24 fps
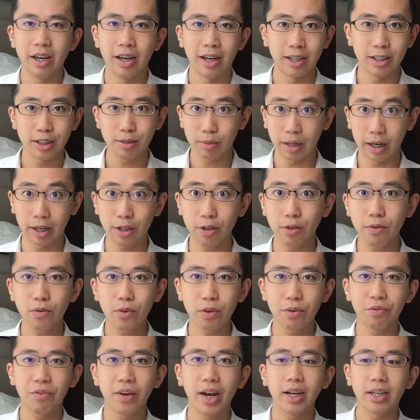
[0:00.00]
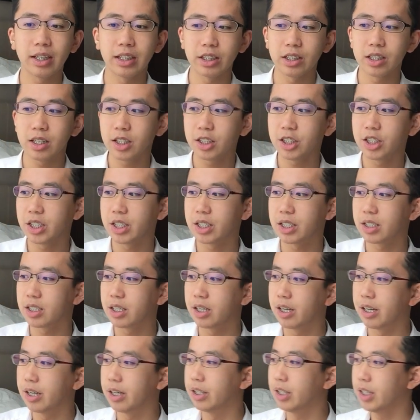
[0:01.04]
And I know for a fact it's not just
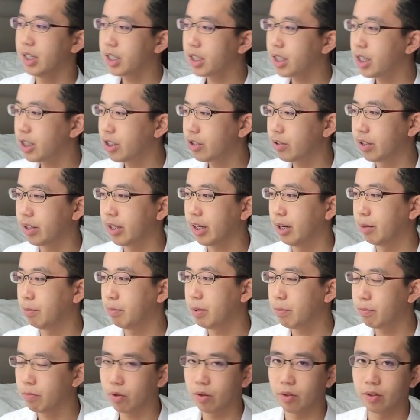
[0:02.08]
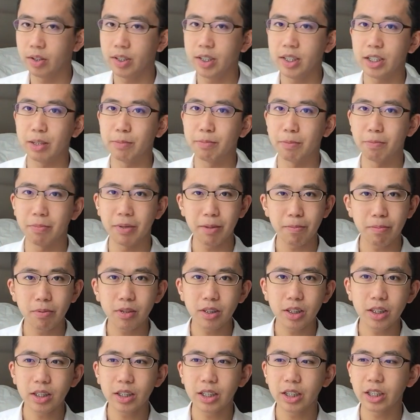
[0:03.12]
in this country that people are lazy, but people
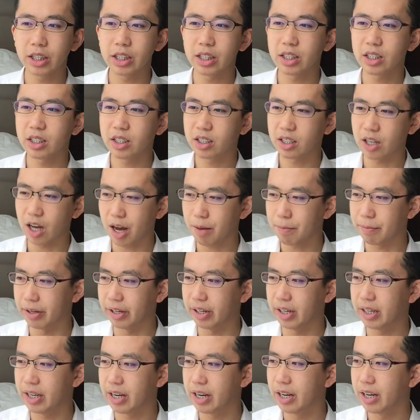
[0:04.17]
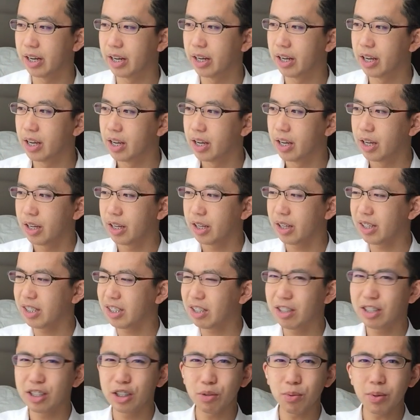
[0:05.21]
just need to stop it.
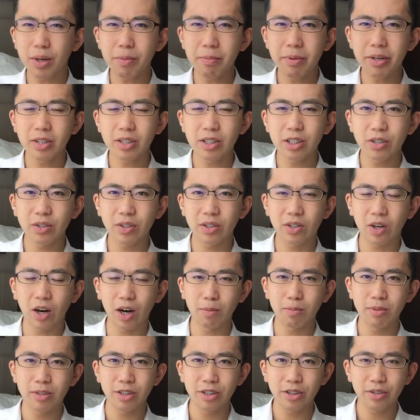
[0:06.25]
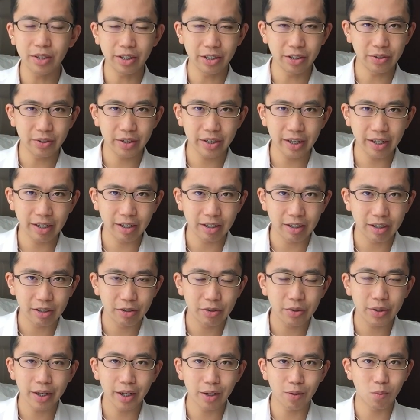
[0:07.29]
It's 20 meters to a garbage chute and you
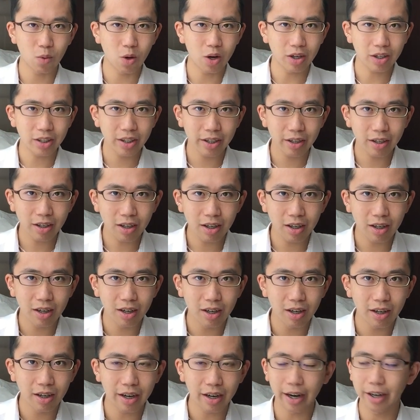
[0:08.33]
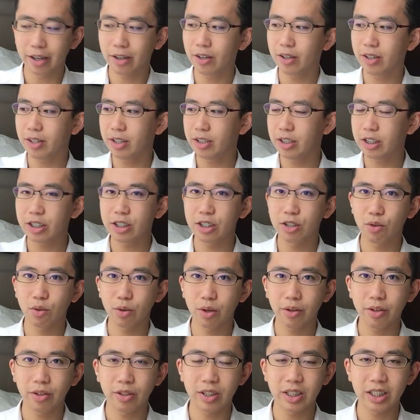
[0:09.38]
can't walk there, and you're gonna just
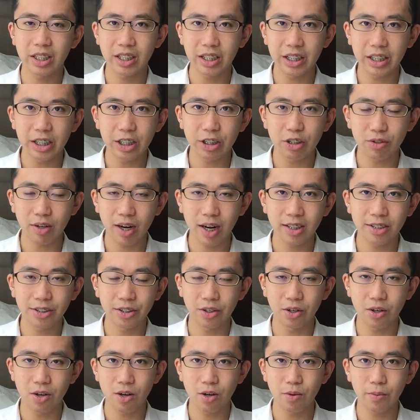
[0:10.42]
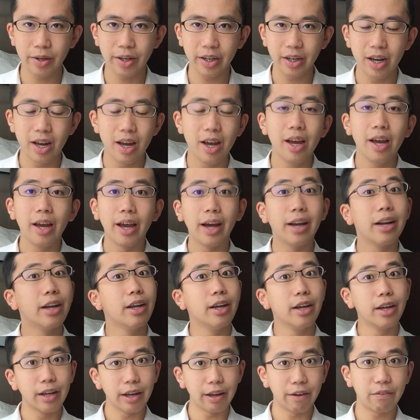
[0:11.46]
throw your stinky trash in the hallway. And
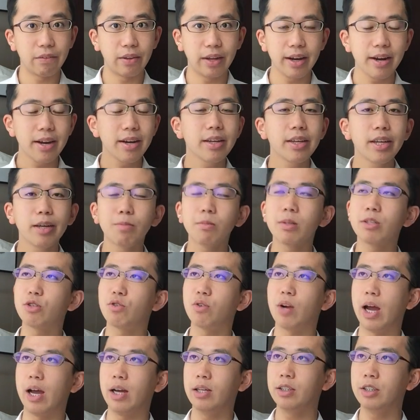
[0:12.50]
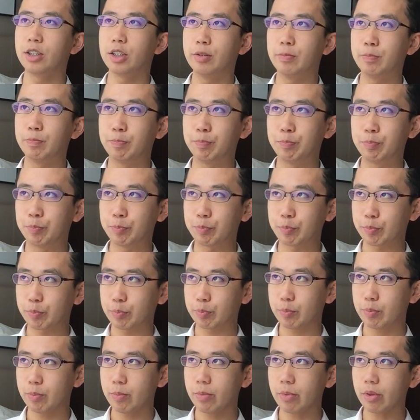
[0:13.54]
if they had kept the trash
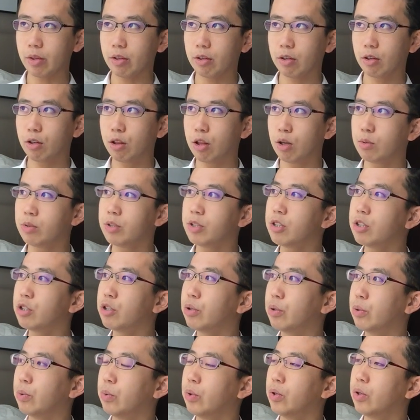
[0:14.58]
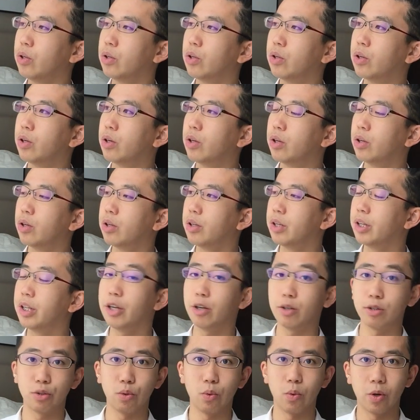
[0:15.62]
close to
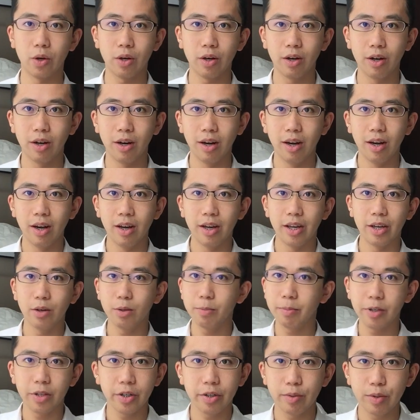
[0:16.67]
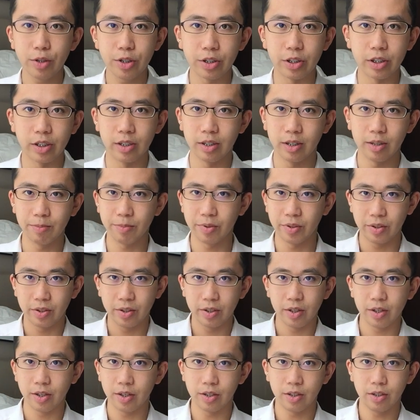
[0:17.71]
their door, it would be no issue. I mean,
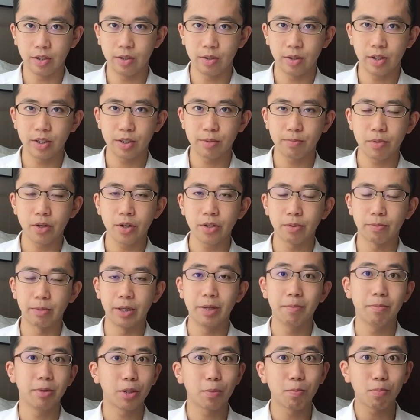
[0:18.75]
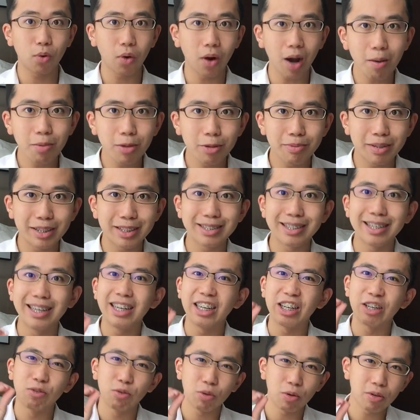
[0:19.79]
it doesn't bother me. But the problem is,
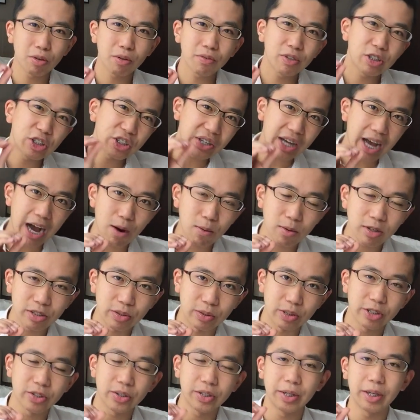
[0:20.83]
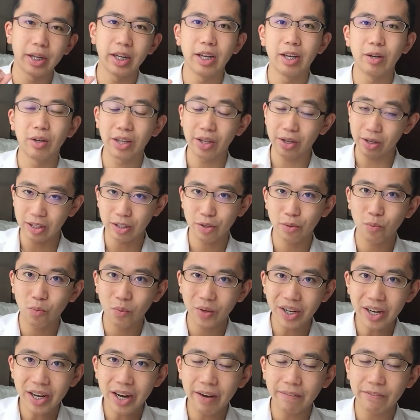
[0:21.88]
it rolled over to our door, so then
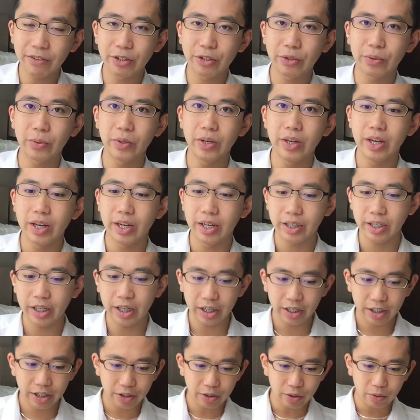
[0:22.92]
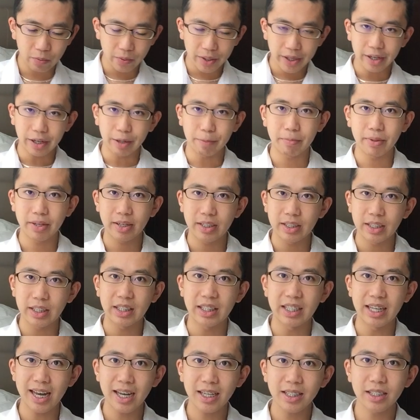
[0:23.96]
we have to kick it away because
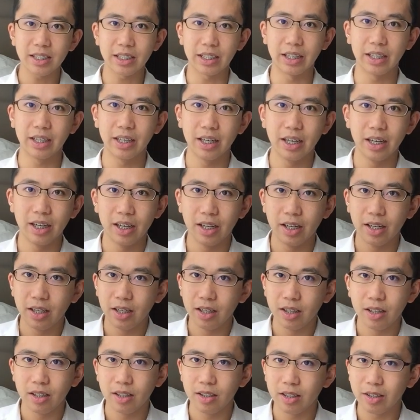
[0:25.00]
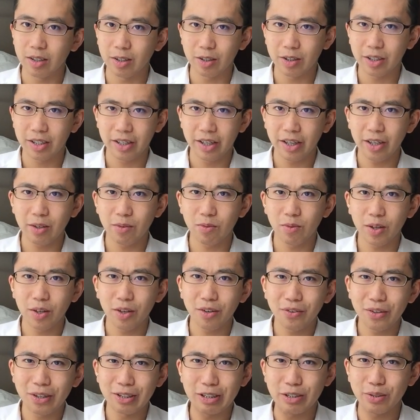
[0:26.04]
it's nasty. Like, get rid
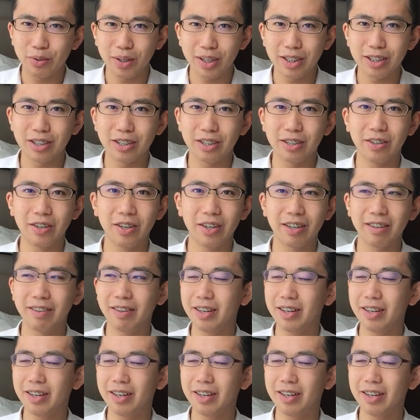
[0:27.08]
of your trash on your.